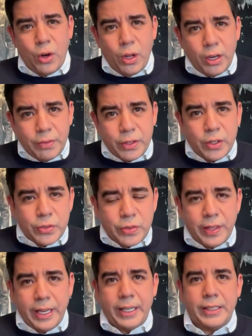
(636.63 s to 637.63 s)
all of those
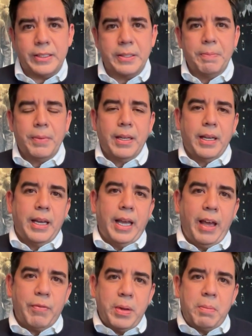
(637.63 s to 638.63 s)
things
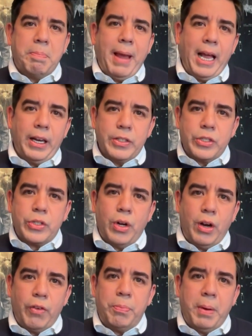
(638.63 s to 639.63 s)
have been balanced
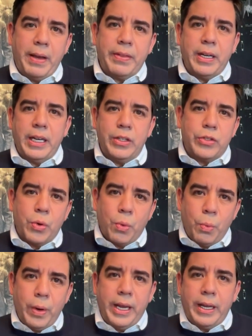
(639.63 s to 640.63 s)
off by the need to
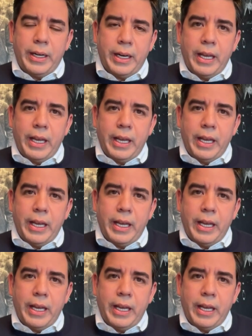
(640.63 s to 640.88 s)
win,